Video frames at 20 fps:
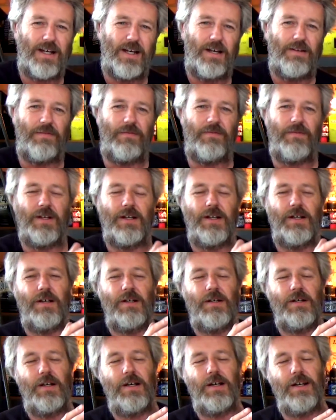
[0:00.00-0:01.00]
Cave.
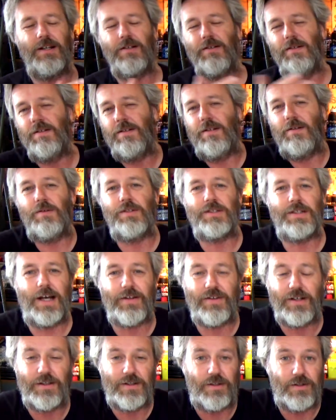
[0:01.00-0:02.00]
It was
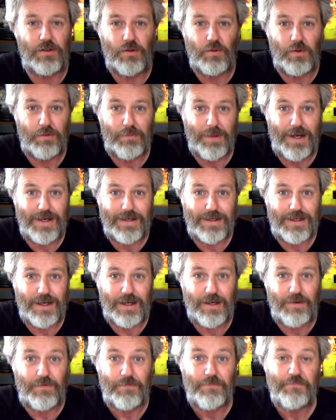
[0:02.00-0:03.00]
nothing to do with Man
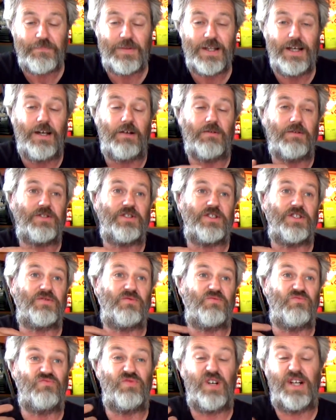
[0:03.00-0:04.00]
Cave. It was
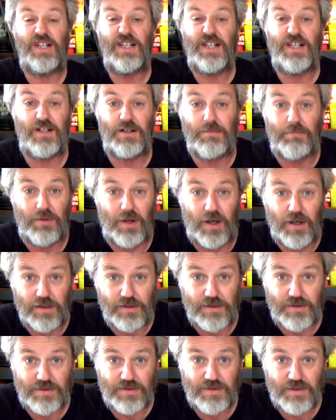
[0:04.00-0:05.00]
just regular
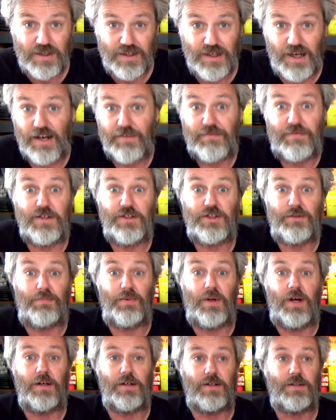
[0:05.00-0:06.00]
blokes, average
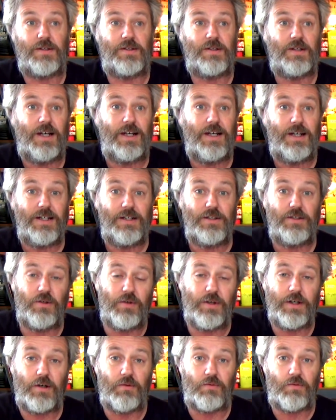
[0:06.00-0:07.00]
blokes,
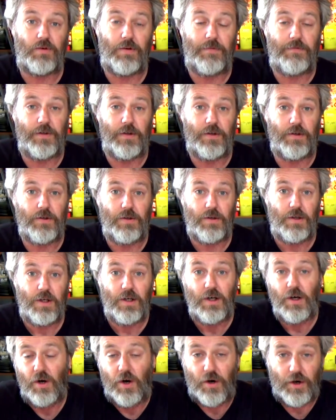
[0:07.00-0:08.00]
doing a review
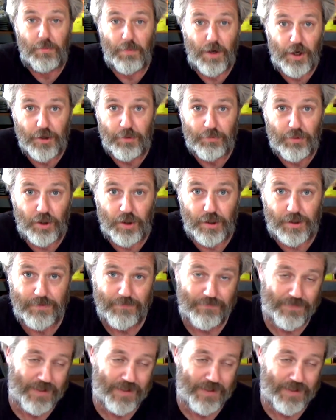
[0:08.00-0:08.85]
on a motorbike.